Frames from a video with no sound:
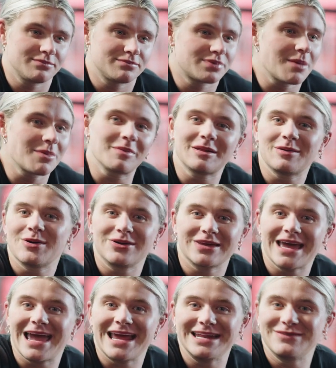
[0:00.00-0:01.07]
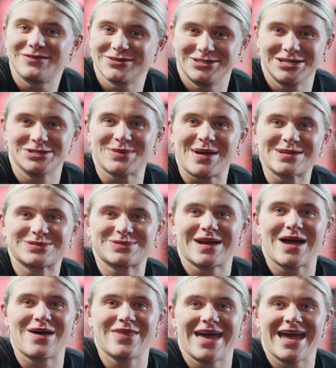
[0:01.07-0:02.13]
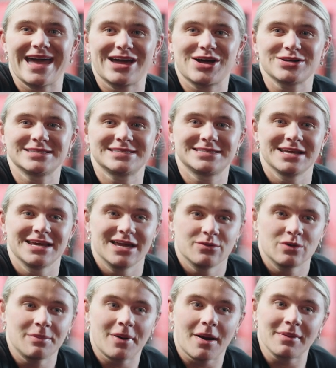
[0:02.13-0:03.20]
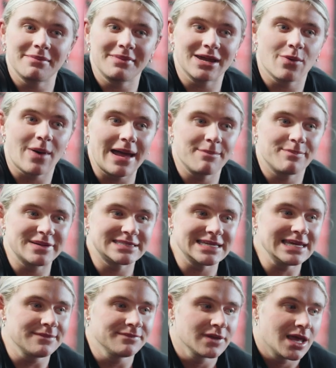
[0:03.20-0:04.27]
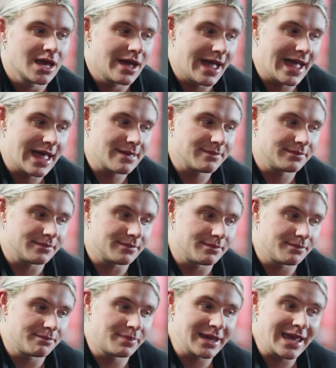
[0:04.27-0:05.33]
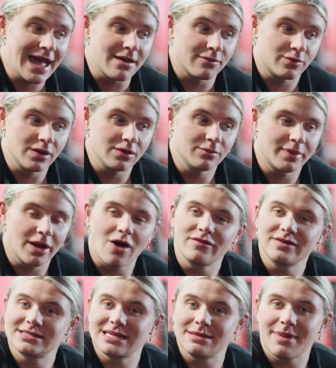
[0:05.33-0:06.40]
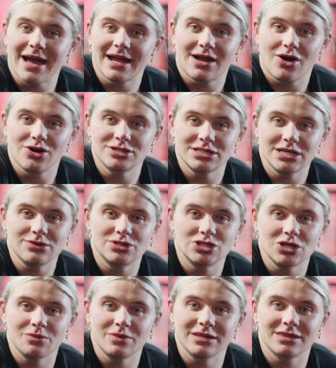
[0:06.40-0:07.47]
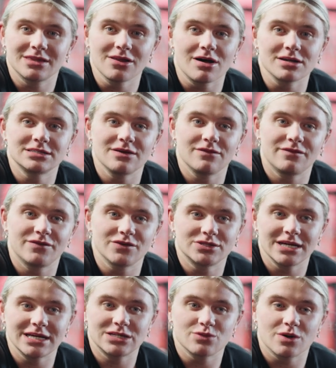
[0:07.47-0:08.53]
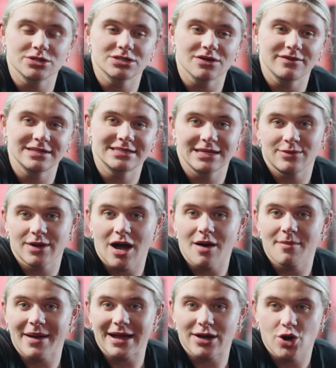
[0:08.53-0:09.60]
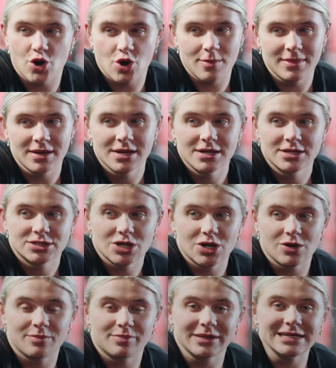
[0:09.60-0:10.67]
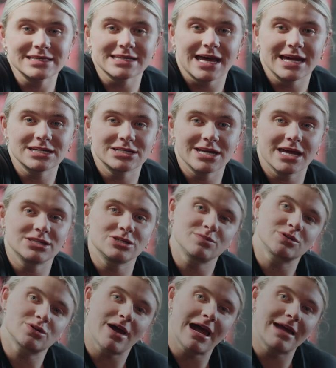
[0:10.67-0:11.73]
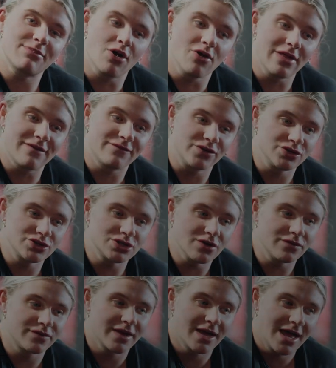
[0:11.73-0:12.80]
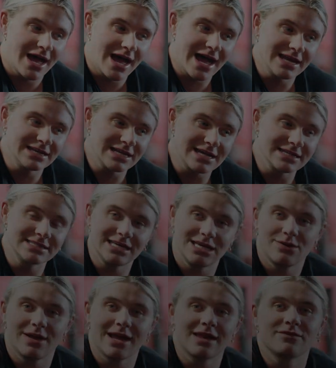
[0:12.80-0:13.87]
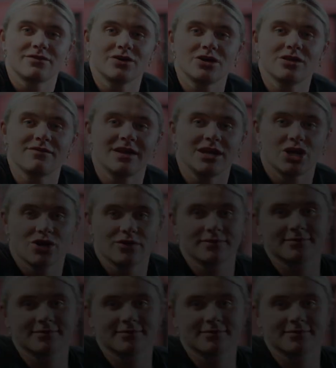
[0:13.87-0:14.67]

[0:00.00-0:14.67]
Probably won't get any footage whilst we're out there because we'll probably be quite busy. But yeah, we'll be obviously back onto YouTube with lots of footage once obviously we are back home. So please like, share, subscribe, all that fun stuff, and I'll see you again for another video.